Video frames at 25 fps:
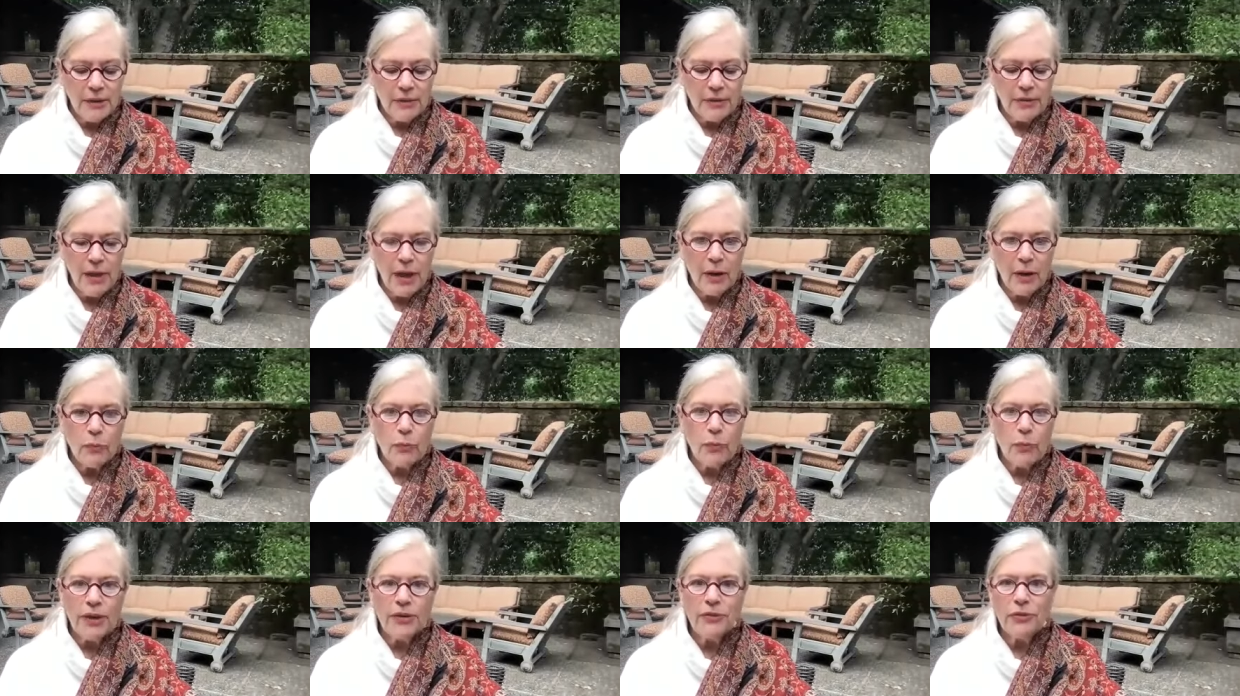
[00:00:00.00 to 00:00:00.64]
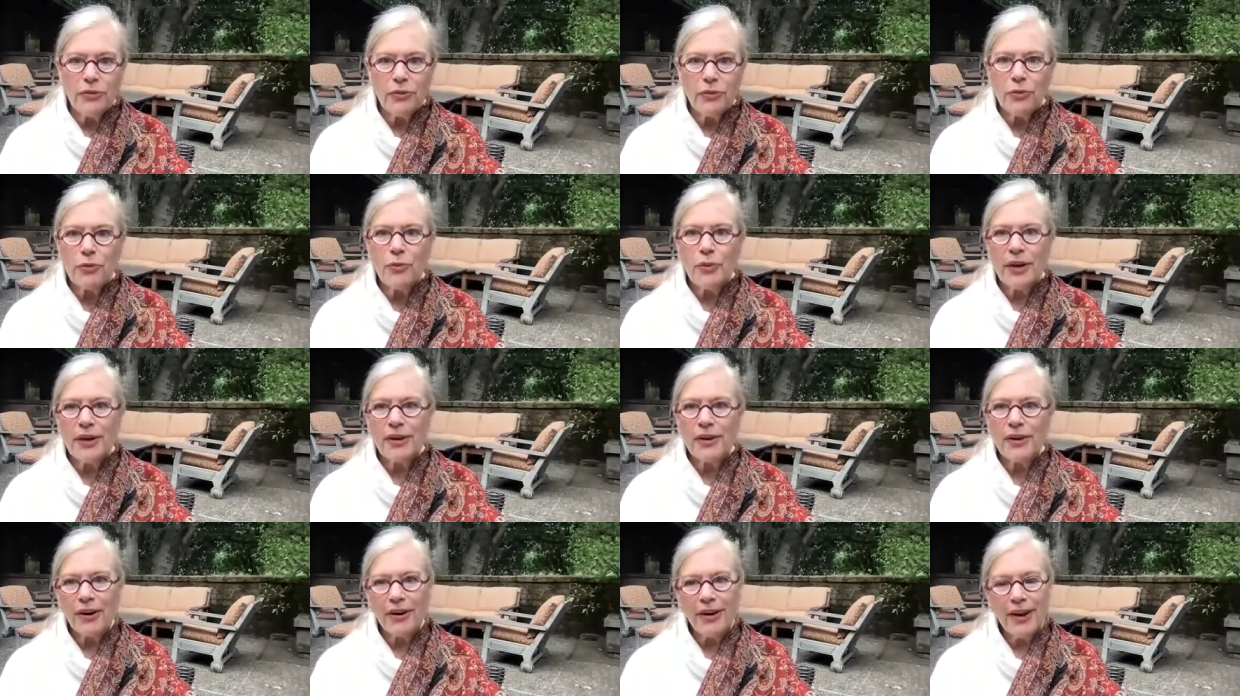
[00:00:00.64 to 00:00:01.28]
that we do
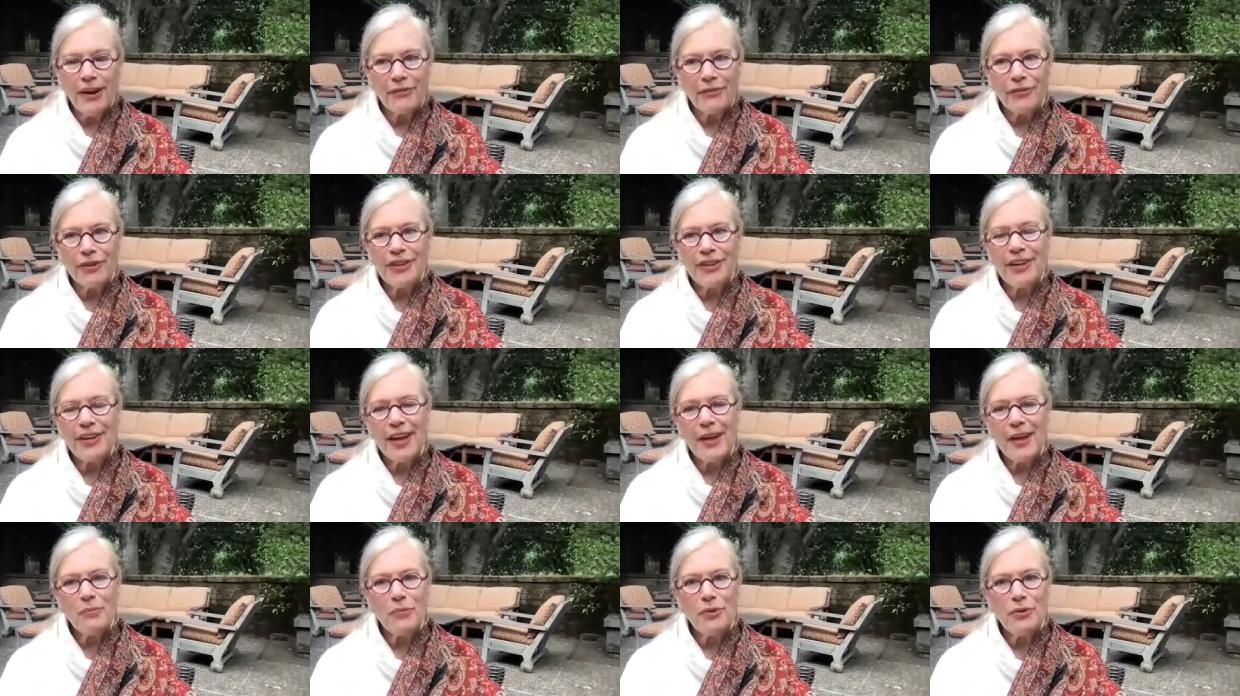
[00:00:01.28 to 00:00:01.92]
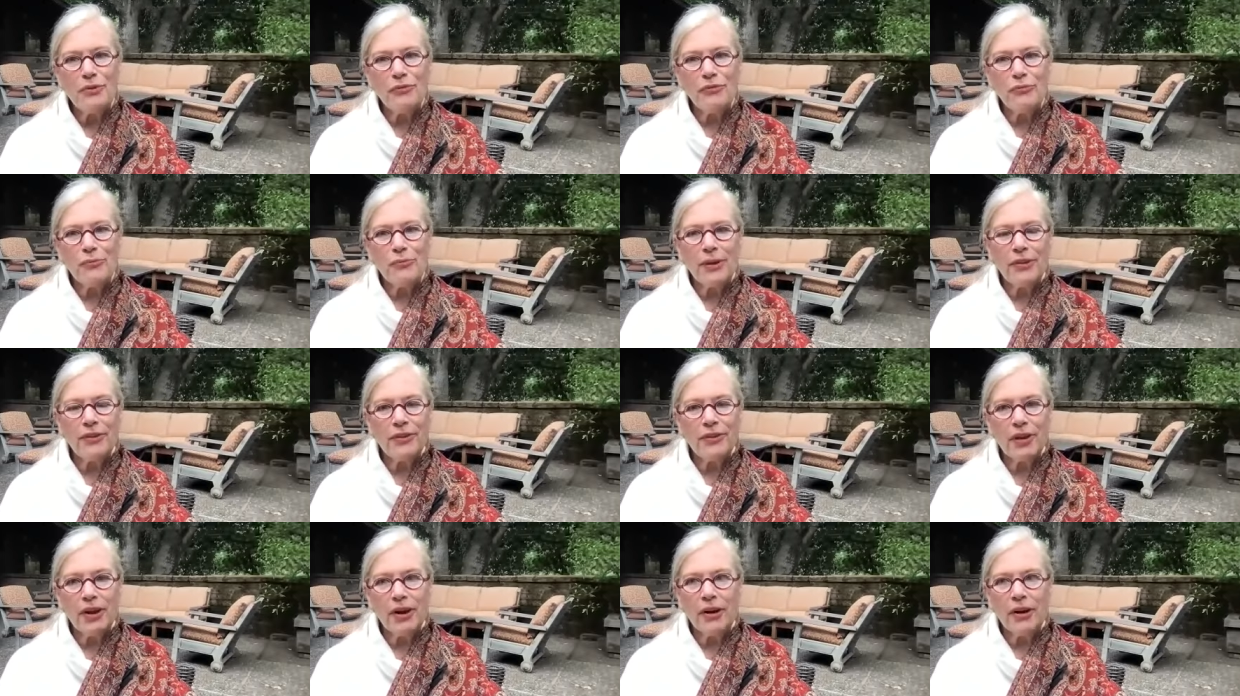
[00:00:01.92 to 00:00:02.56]
in our everyday
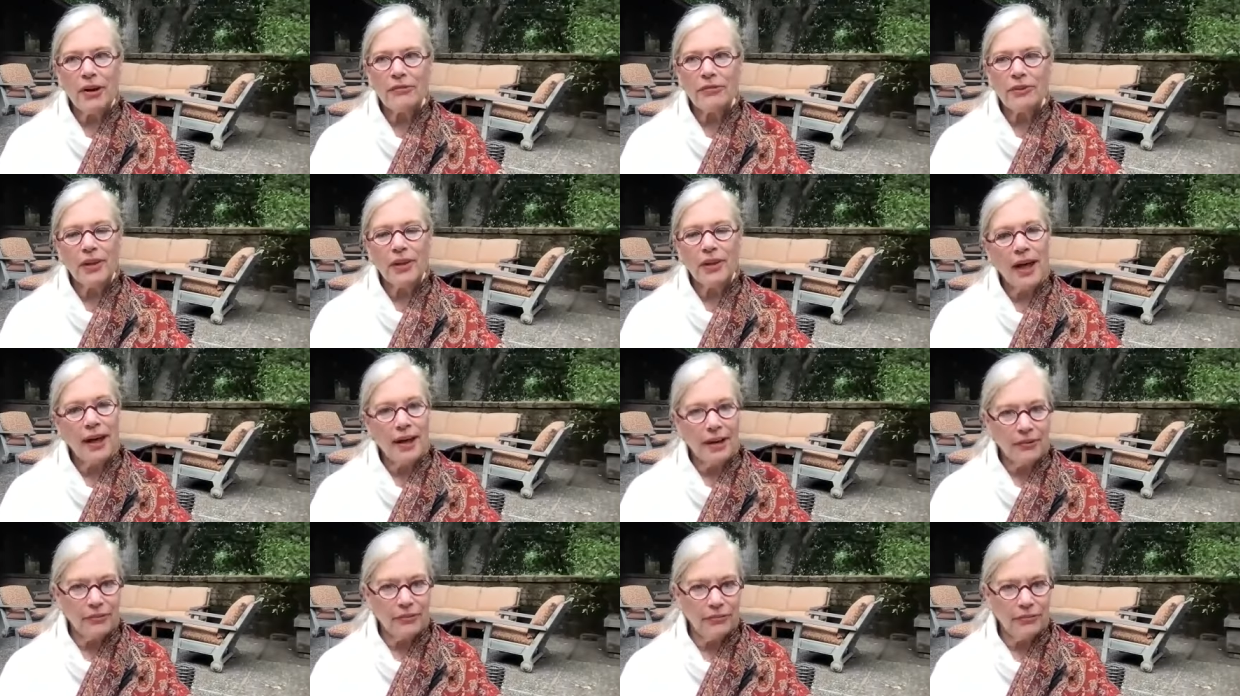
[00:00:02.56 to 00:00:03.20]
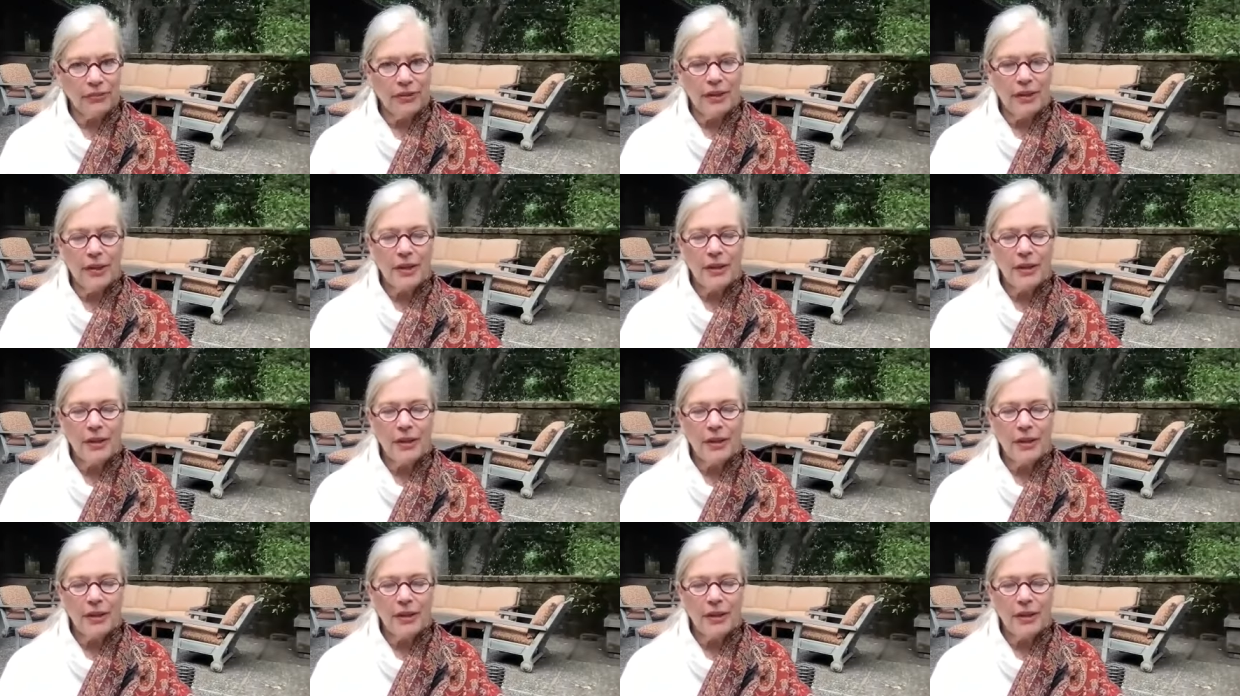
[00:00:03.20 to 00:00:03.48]
movement of life,